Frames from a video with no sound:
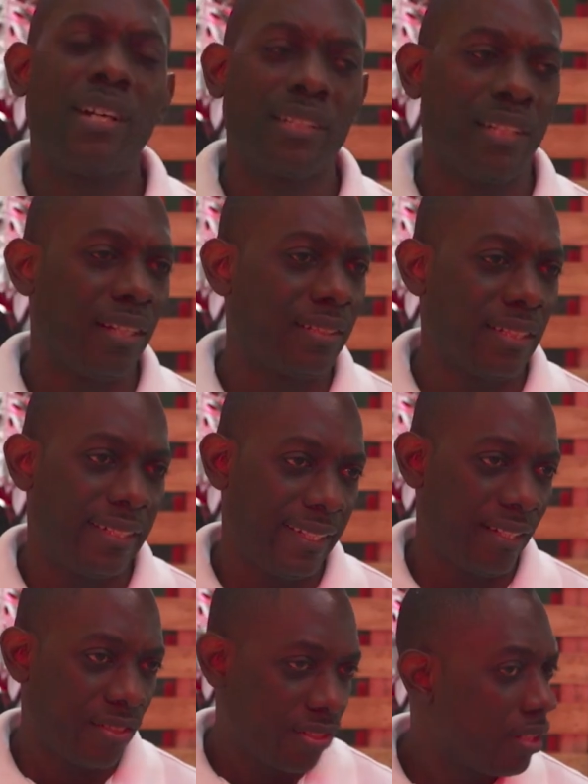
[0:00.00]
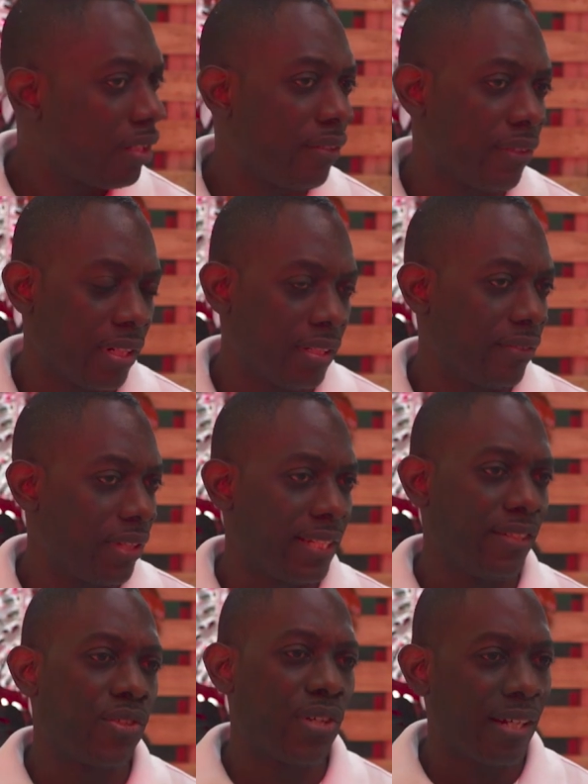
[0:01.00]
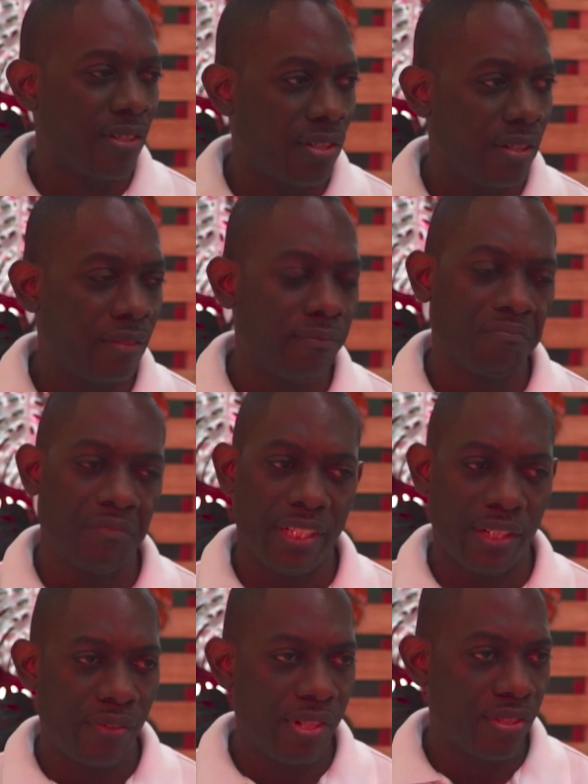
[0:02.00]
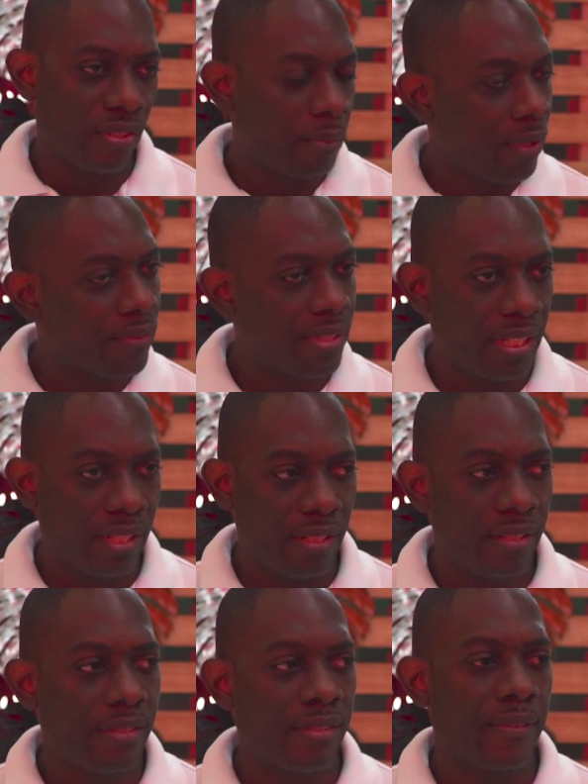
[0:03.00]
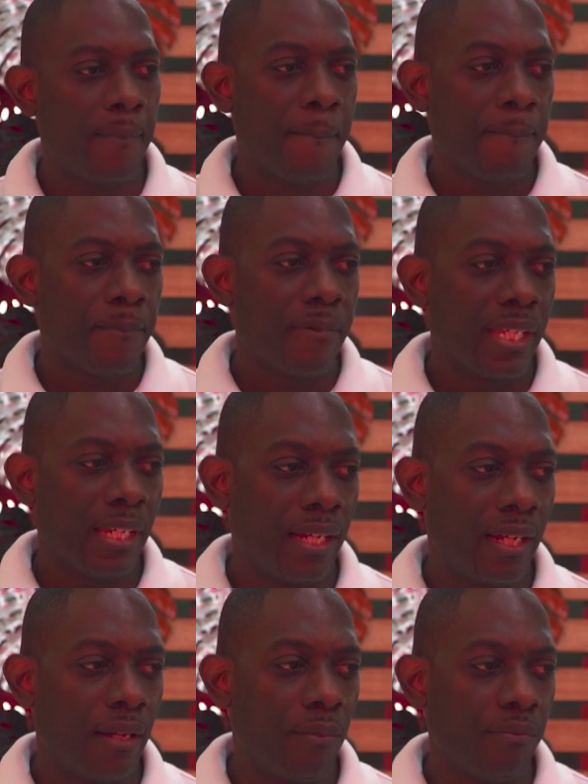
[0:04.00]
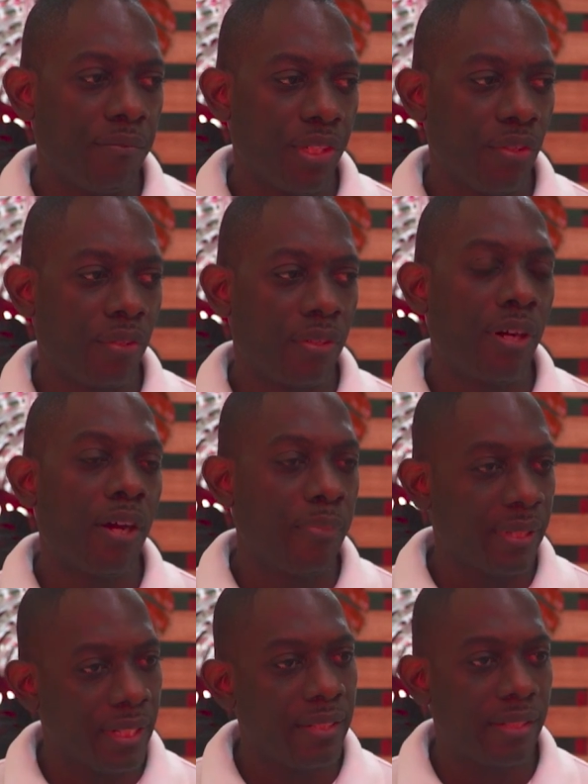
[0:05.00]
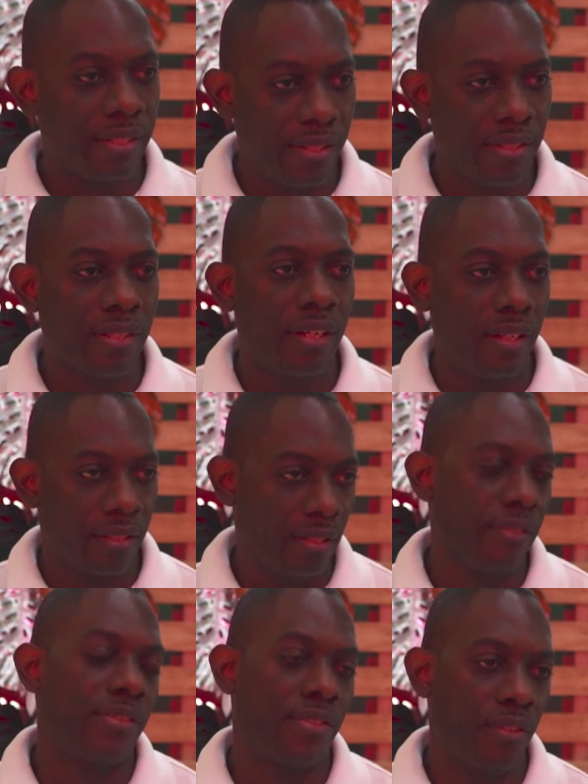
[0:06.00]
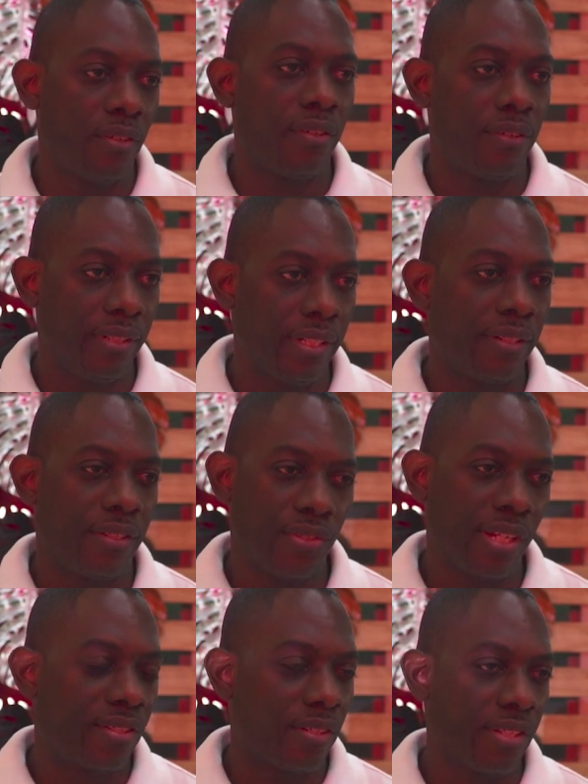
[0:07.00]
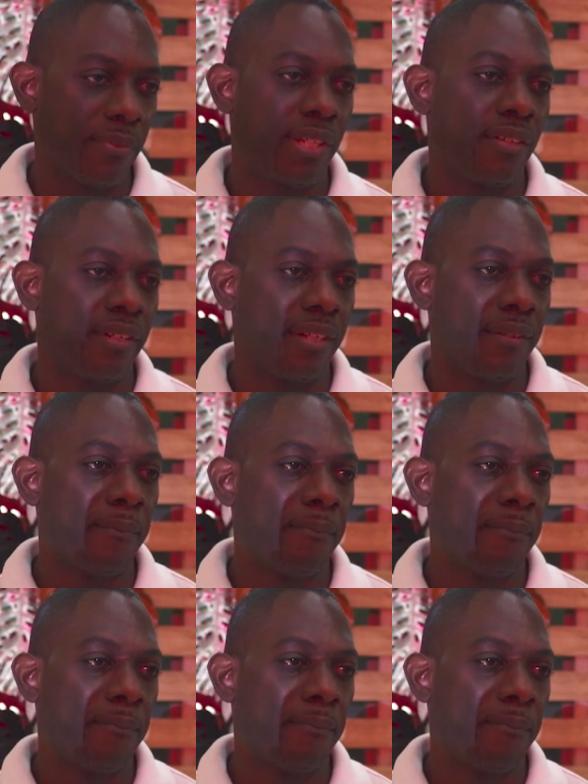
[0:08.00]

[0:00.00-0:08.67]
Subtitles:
got a lot of attention, we've got to get in traction, increased number of sales, corporate entities calling us, so yeah, the traction has been great.